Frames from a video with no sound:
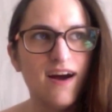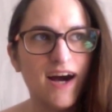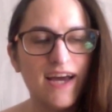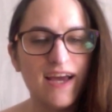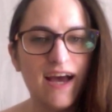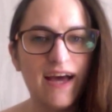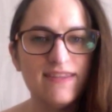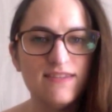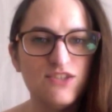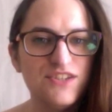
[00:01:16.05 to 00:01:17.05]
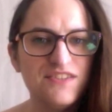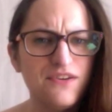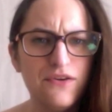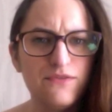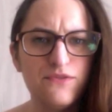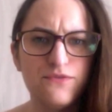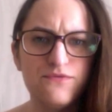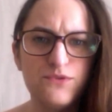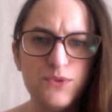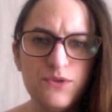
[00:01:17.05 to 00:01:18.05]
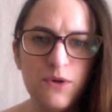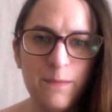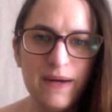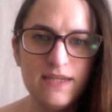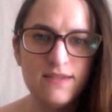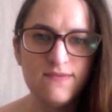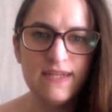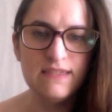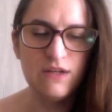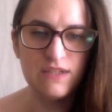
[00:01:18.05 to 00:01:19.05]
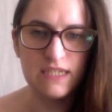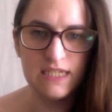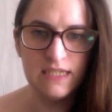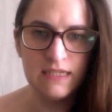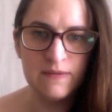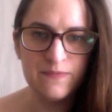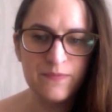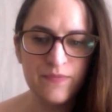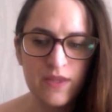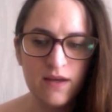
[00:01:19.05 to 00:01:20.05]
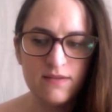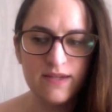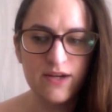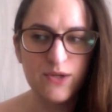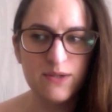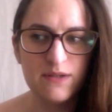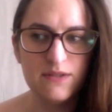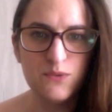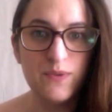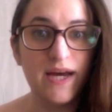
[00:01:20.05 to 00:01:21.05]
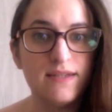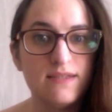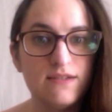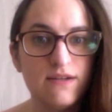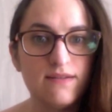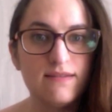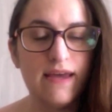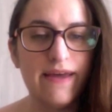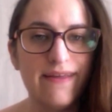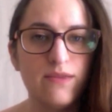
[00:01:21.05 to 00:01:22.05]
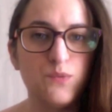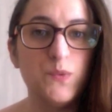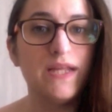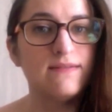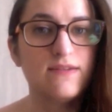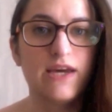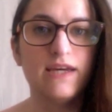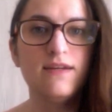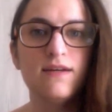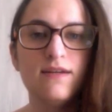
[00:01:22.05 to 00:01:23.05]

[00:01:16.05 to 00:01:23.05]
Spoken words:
I had just heard of a few companies that sold kits. They're called We Are Knitters and Wood and the Gang.